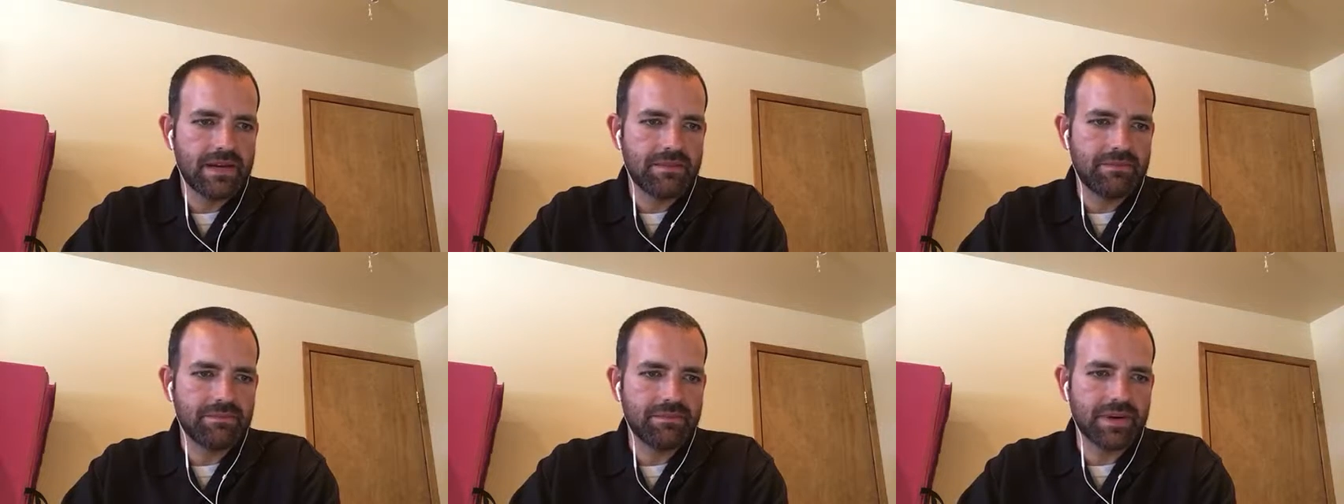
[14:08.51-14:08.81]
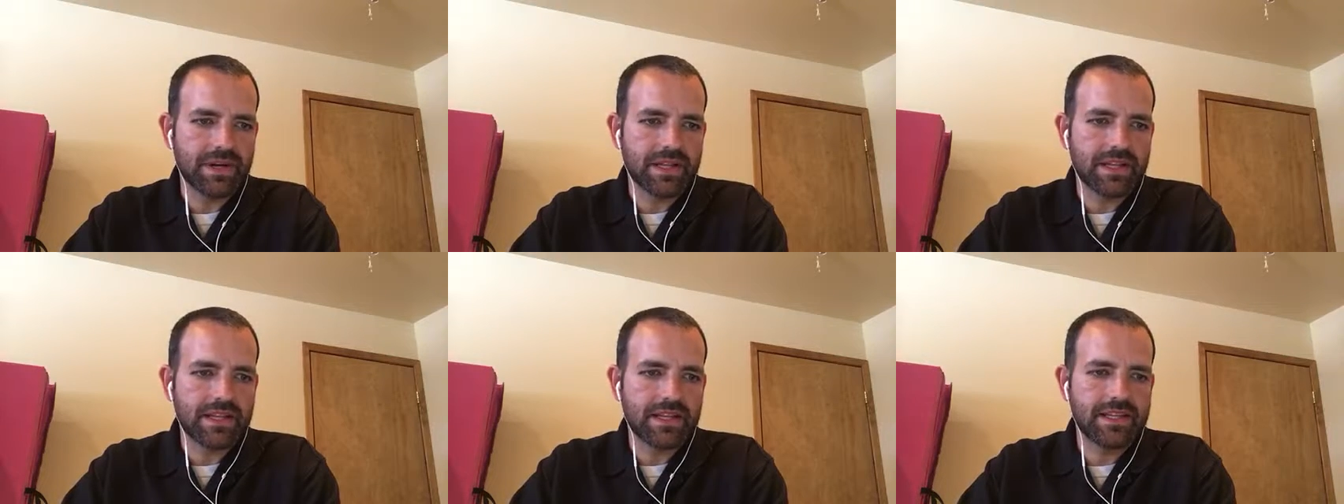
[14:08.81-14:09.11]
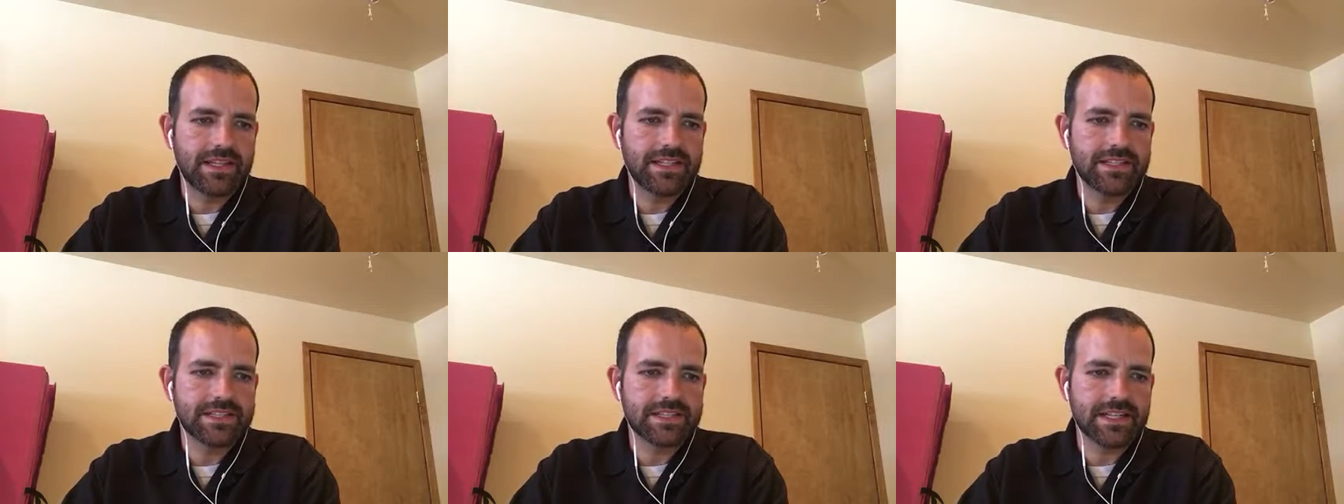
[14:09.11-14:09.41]
But
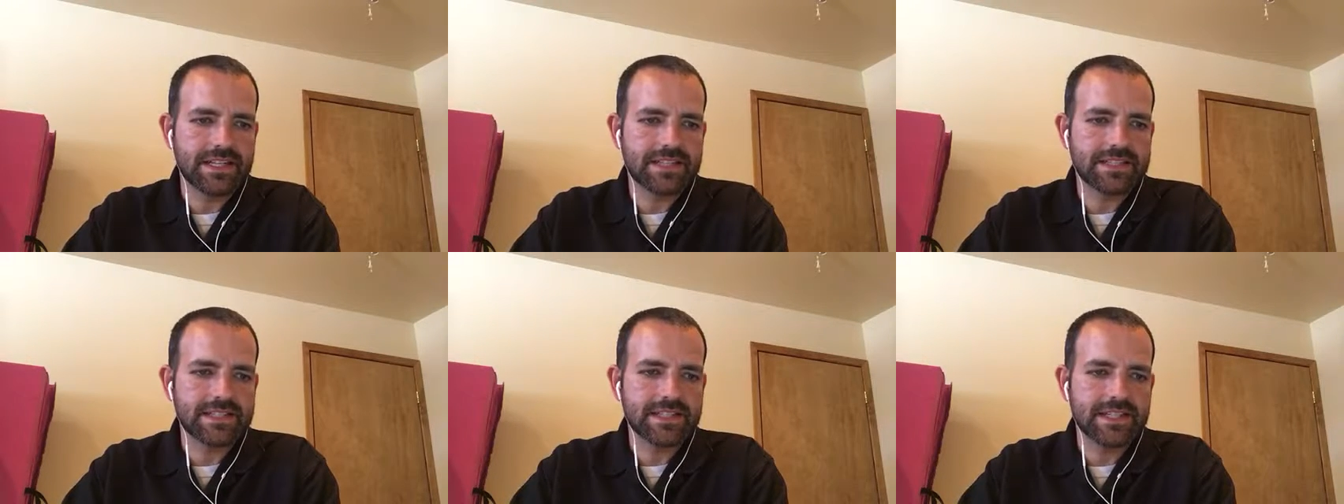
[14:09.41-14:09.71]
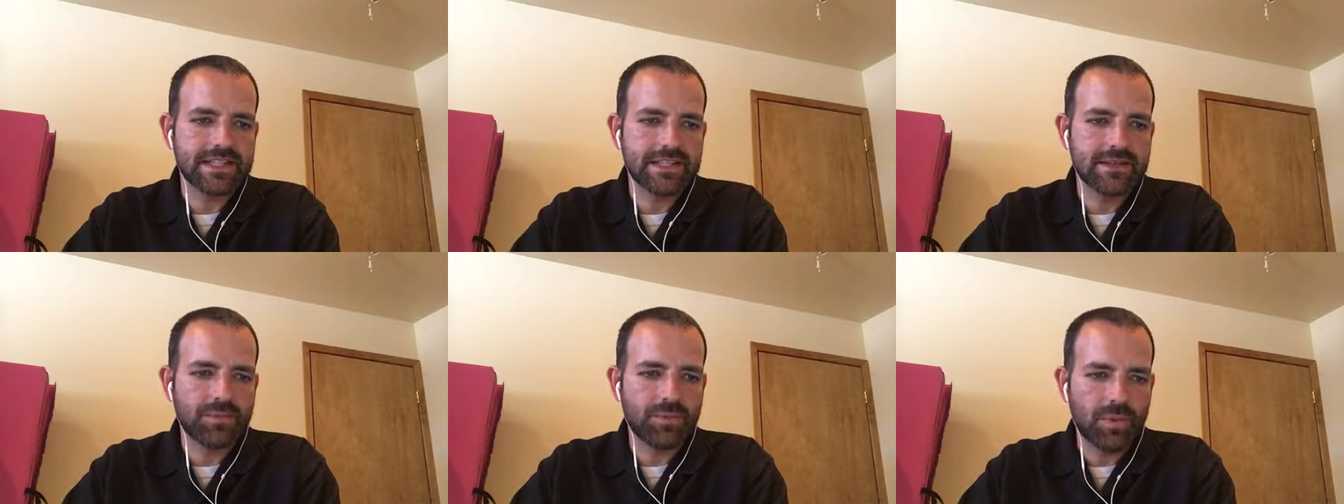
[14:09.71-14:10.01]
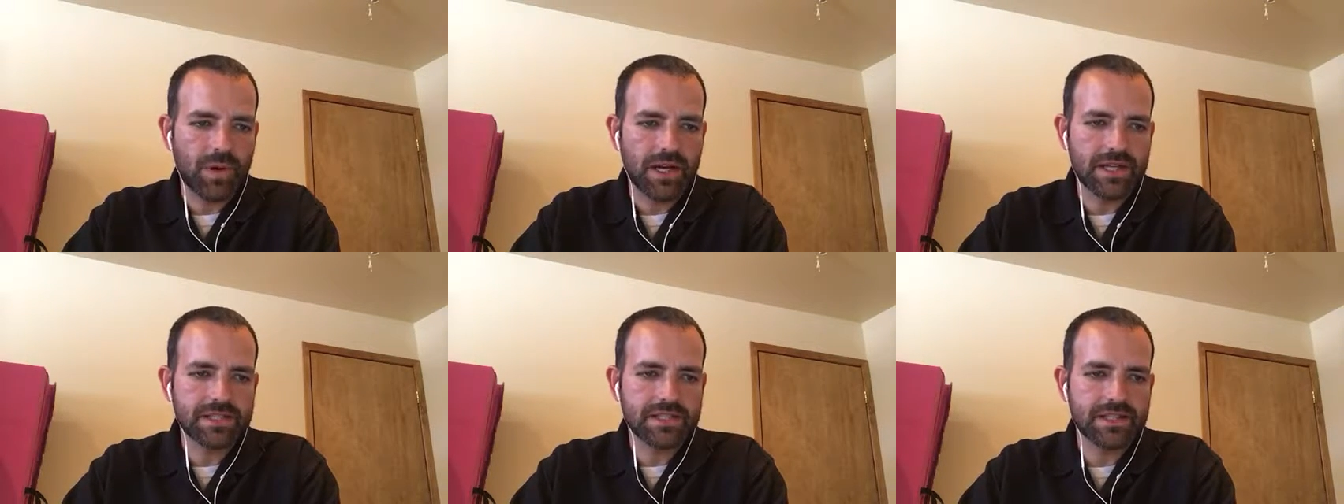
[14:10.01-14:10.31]
he says, and he
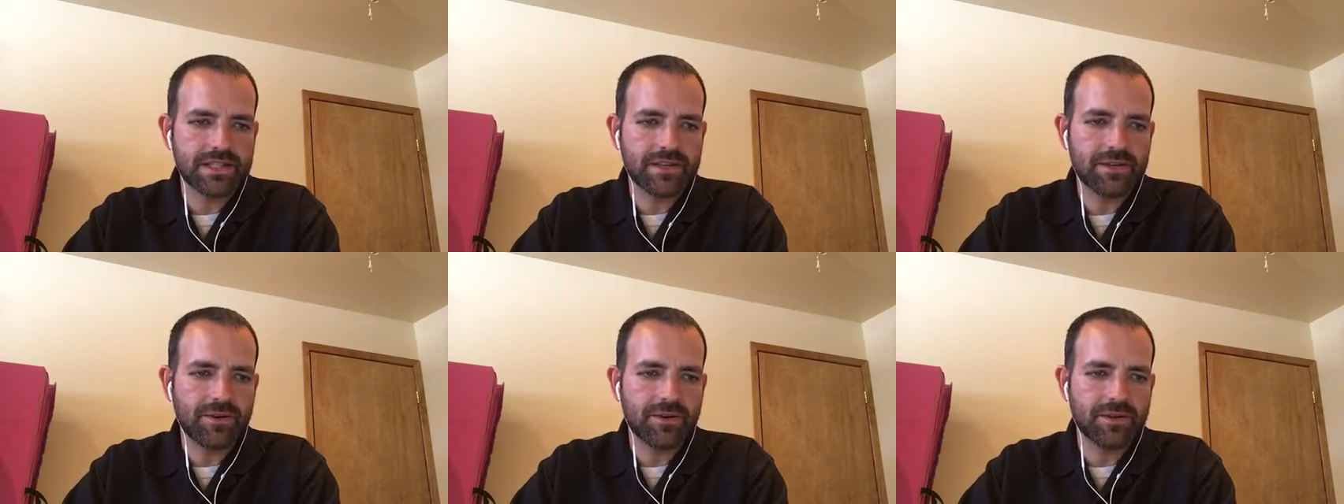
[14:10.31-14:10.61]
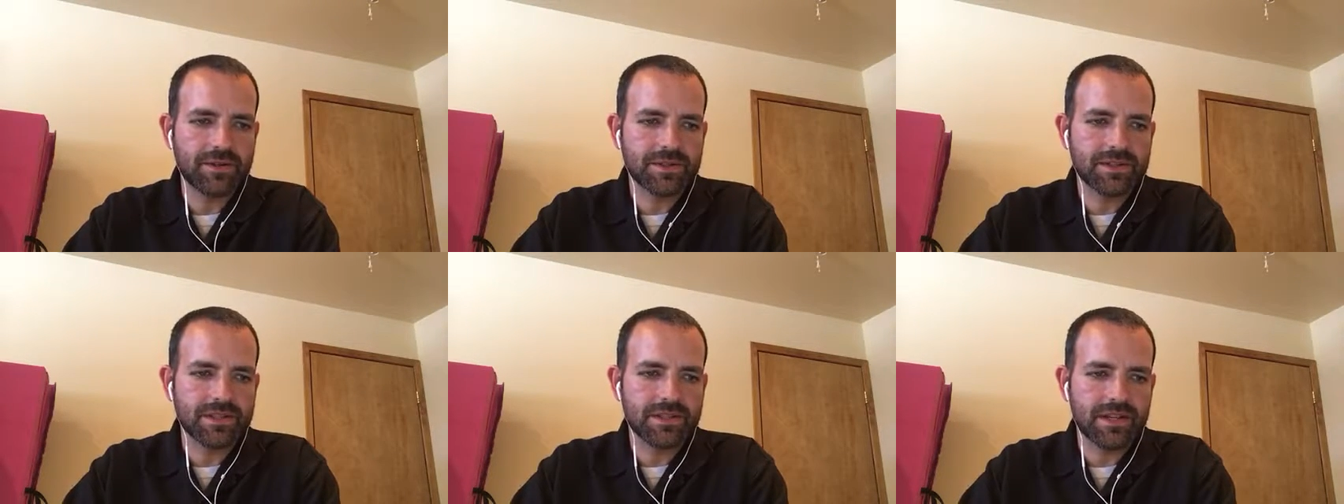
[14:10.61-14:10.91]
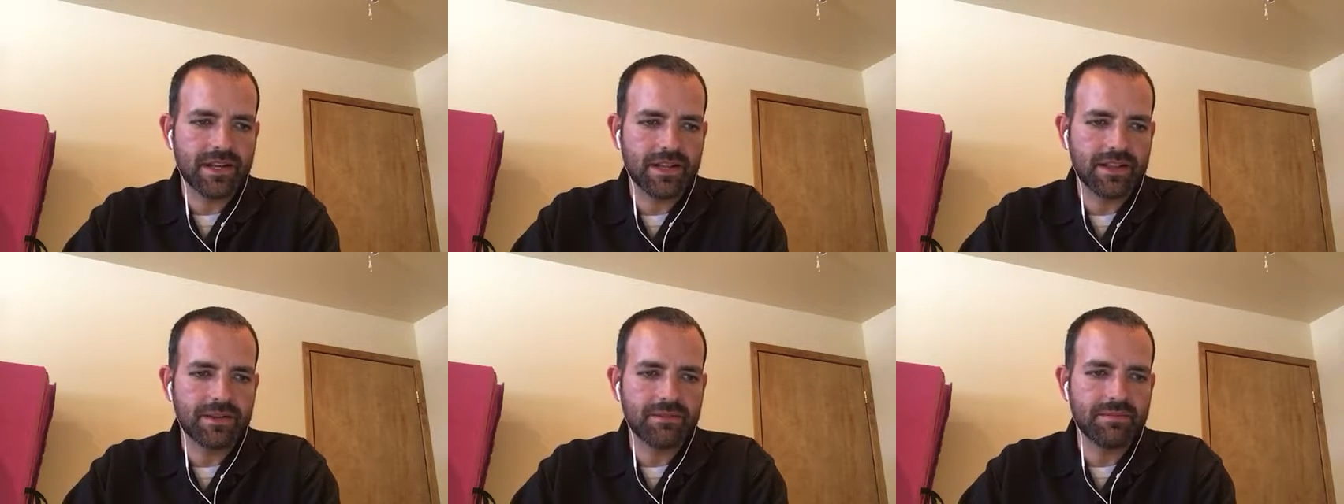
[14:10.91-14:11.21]
wisely noticed,
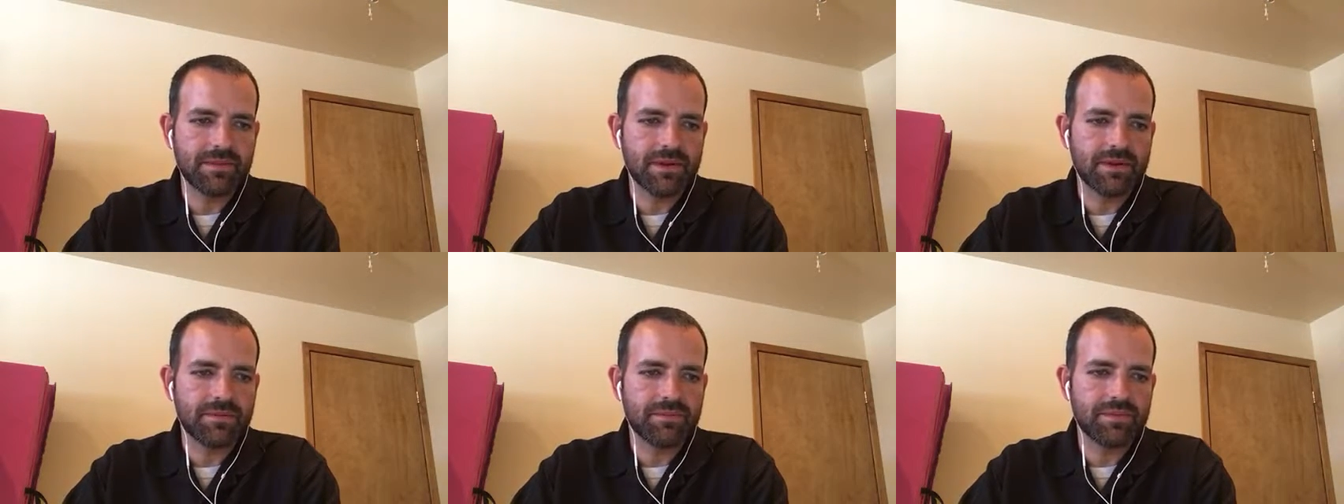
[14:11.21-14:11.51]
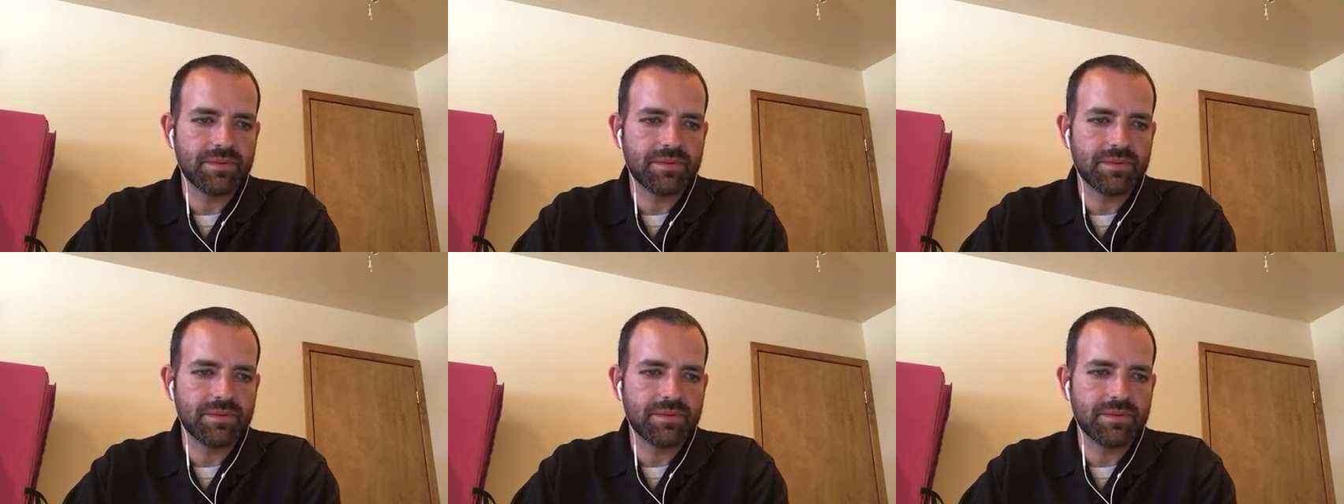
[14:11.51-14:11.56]
and I think very,